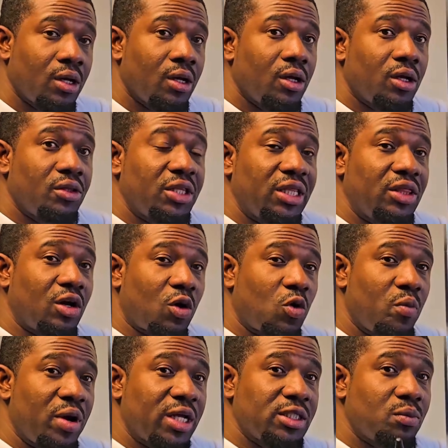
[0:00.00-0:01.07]
The
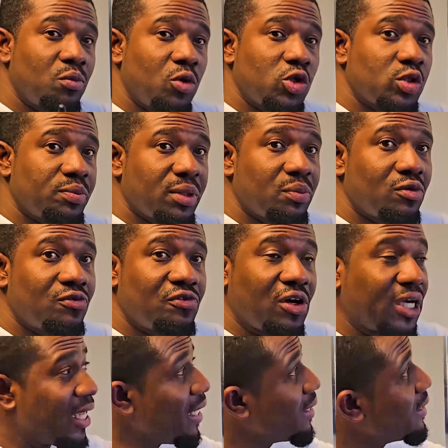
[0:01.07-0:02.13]
document most people
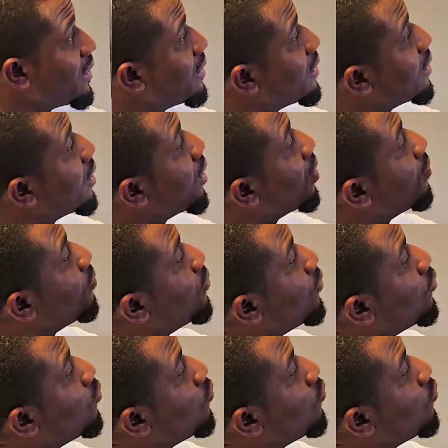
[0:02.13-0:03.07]
forget: proof